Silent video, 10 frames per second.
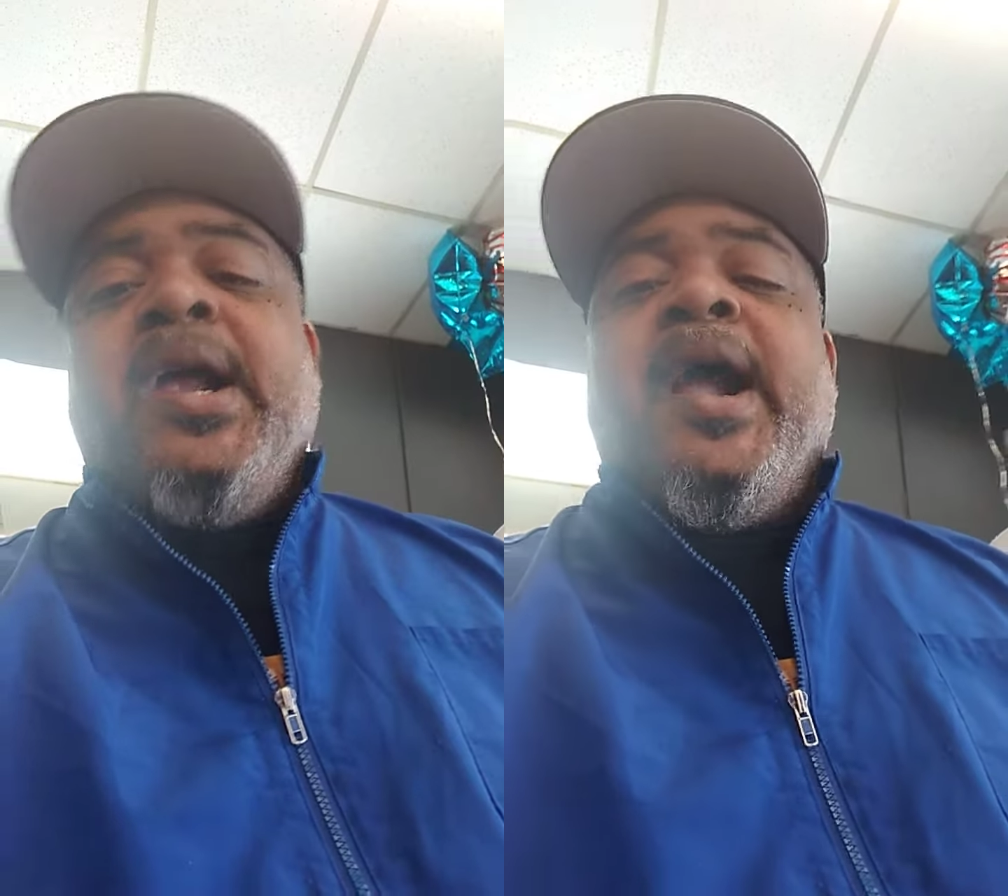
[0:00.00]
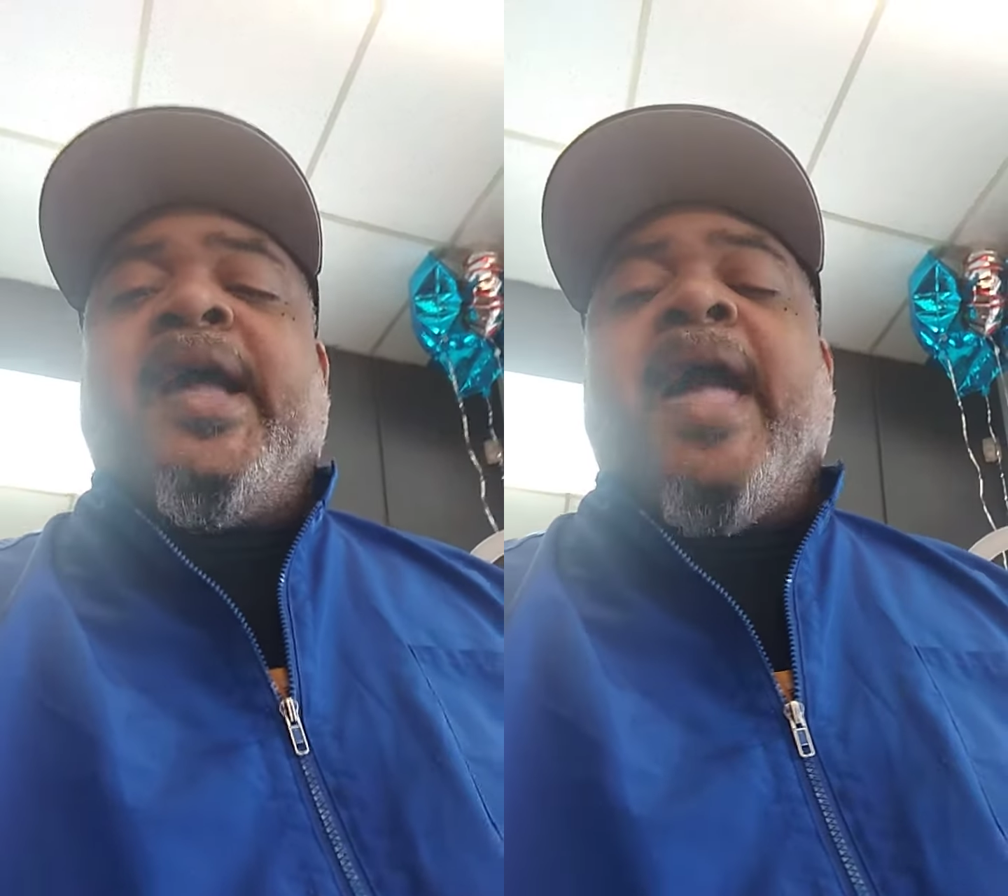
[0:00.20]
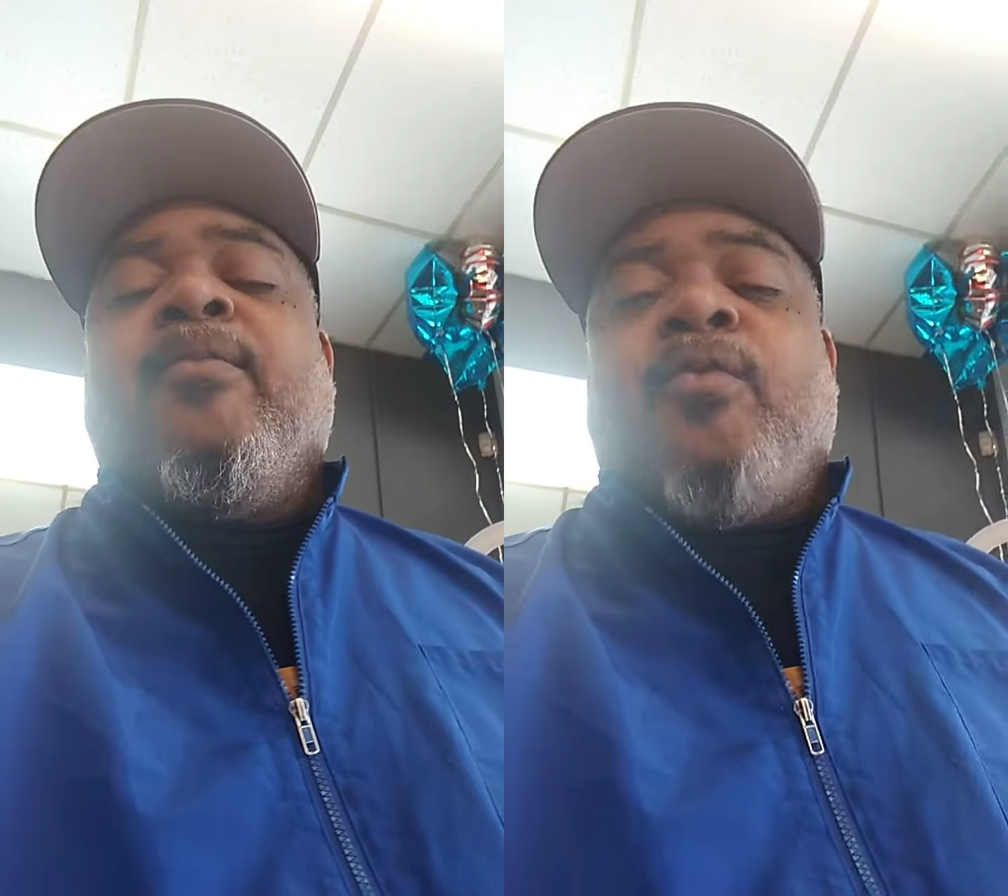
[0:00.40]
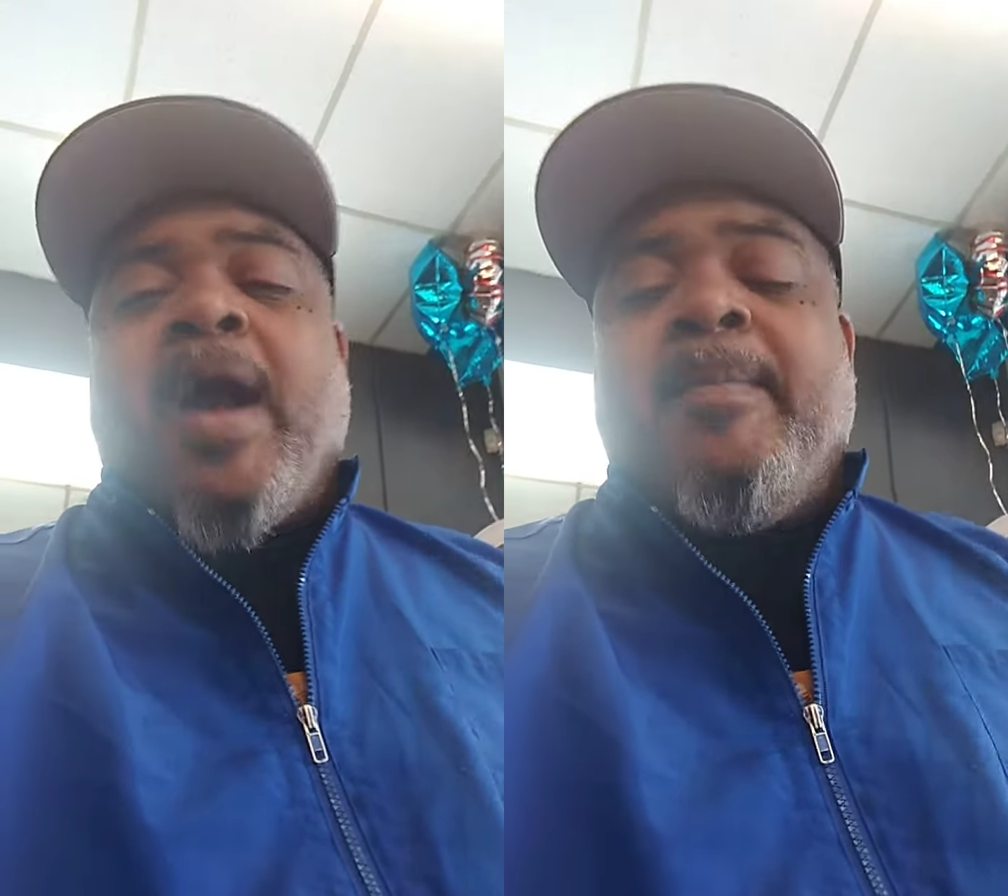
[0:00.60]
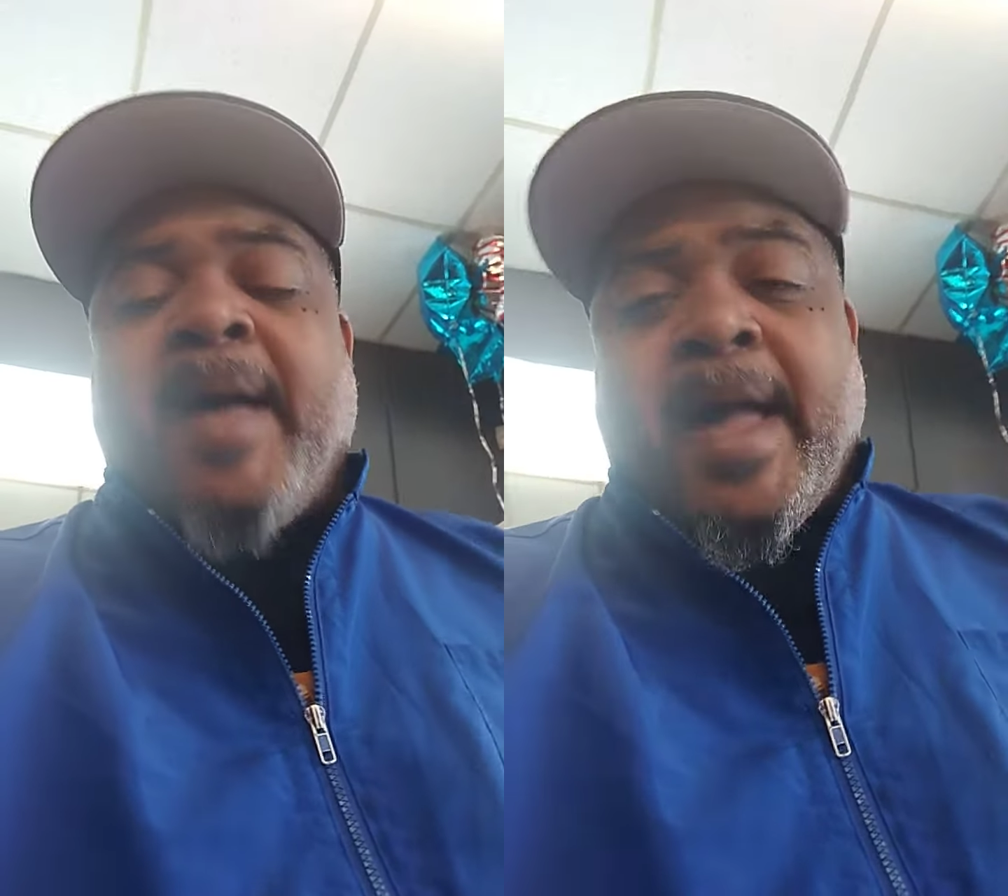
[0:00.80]
and came
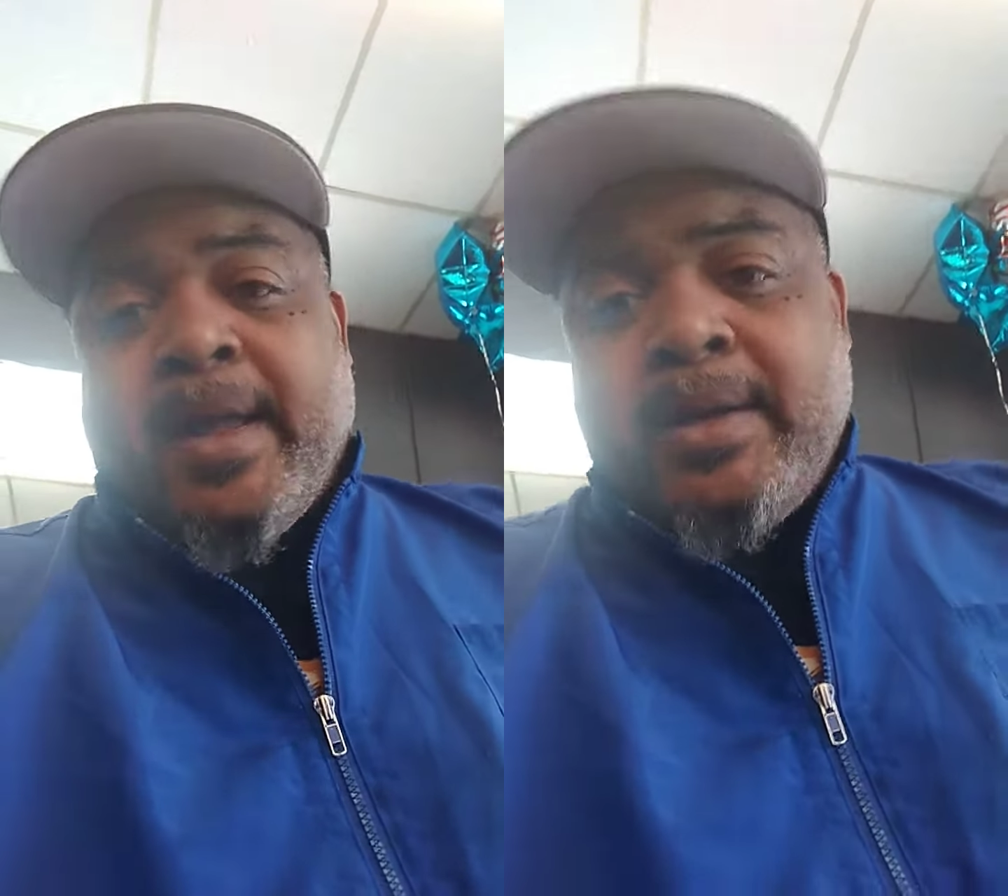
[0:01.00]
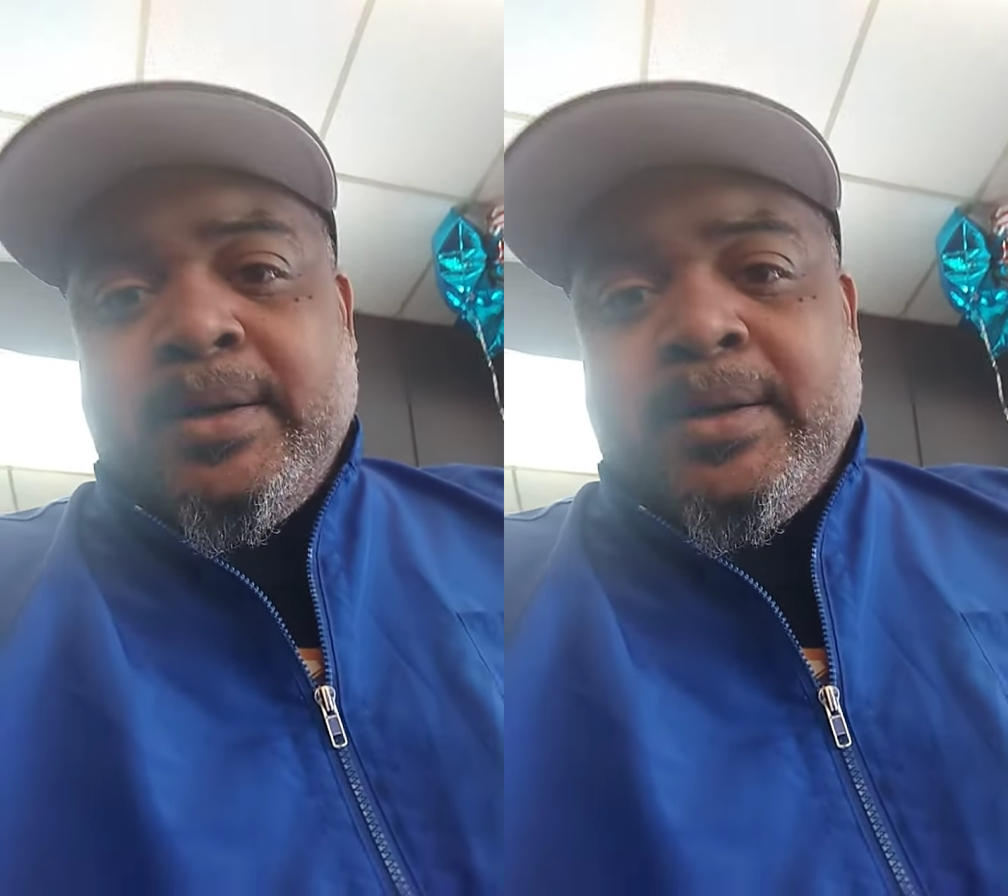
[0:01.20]
right back.